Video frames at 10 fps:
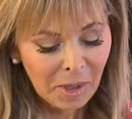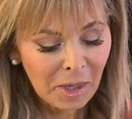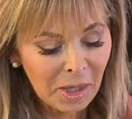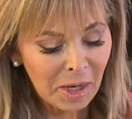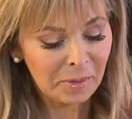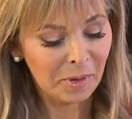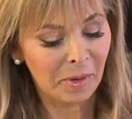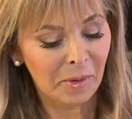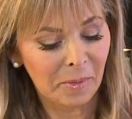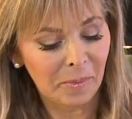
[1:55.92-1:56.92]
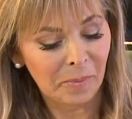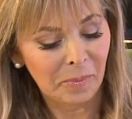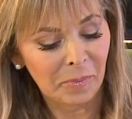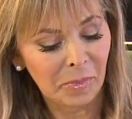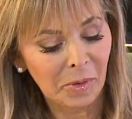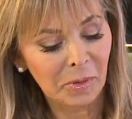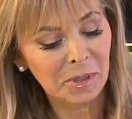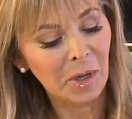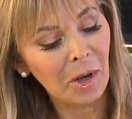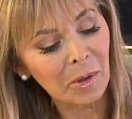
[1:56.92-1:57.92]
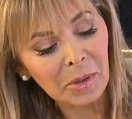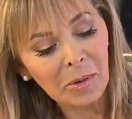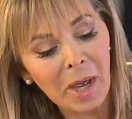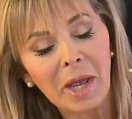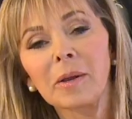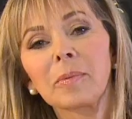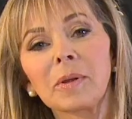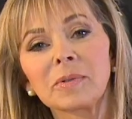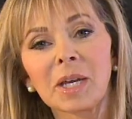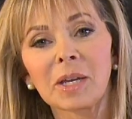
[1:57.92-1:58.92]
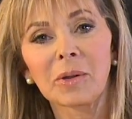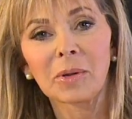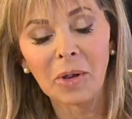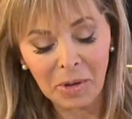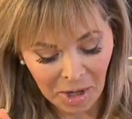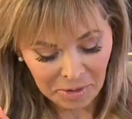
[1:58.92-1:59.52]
And then you've got this hollow in your egg where you've taken your yolk